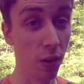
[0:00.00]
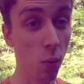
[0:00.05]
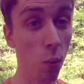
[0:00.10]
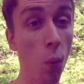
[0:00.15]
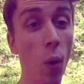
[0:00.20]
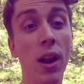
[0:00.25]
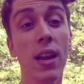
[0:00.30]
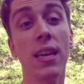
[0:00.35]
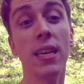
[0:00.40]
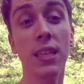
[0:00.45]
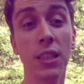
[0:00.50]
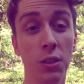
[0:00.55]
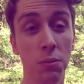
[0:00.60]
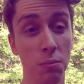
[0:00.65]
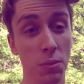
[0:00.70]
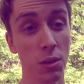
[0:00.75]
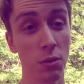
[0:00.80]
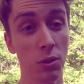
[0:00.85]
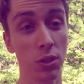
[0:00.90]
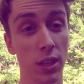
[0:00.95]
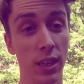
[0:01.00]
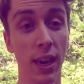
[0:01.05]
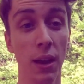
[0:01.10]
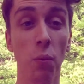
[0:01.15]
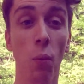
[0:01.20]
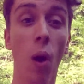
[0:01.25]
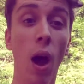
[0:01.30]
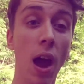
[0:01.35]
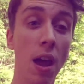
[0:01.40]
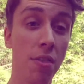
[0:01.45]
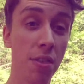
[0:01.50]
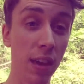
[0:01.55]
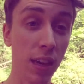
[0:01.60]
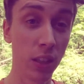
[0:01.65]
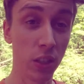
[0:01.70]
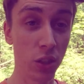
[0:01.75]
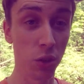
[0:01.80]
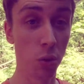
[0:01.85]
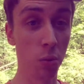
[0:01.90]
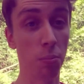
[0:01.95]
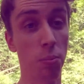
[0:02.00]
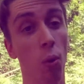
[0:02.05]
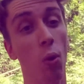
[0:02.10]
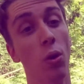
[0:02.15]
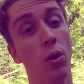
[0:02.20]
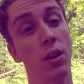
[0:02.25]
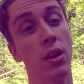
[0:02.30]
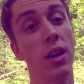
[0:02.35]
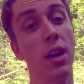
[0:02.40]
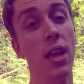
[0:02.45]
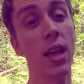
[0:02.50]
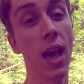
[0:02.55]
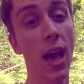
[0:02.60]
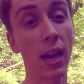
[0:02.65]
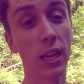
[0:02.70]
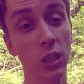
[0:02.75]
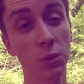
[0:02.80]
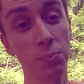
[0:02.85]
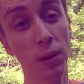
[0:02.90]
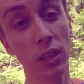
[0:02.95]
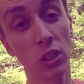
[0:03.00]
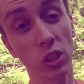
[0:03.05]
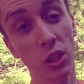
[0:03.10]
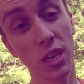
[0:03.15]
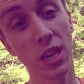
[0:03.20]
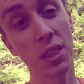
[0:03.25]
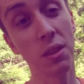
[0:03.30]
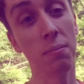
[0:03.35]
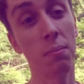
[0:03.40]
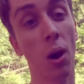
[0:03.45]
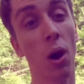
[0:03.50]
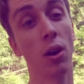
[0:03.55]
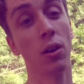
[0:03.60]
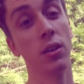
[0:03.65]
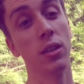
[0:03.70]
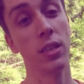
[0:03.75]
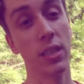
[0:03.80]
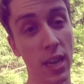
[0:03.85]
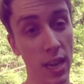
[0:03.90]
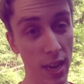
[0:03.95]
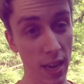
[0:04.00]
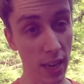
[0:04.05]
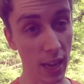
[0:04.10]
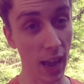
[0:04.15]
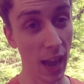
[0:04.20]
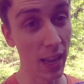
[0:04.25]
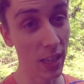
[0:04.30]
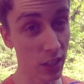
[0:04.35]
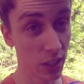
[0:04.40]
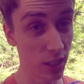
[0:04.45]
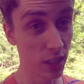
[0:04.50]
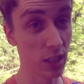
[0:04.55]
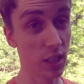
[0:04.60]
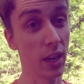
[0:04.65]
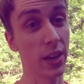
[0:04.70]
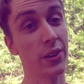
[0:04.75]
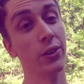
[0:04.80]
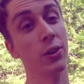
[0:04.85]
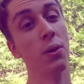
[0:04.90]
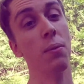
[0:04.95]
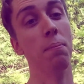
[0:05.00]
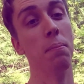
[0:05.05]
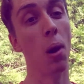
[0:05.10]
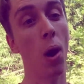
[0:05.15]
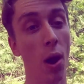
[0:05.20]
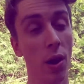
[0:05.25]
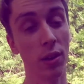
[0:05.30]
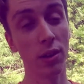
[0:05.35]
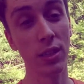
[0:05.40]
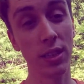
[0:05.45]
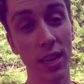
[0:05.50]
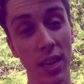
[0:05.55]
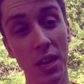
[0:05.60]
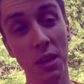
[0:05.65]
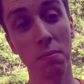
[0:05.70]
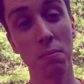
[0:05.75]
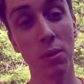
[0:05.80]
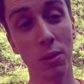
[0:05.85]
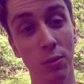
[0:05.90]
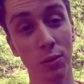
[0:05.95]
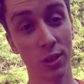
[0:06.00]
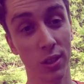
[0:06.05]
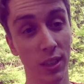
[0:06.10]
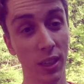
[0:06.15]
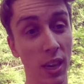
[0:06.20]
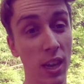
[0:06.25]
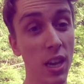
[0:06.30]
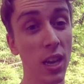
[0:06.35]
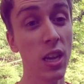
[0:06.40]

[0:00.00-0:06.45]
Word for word: What is musing and why I think it's so important, especially in the modern day, hence the title, Modern Day Musing.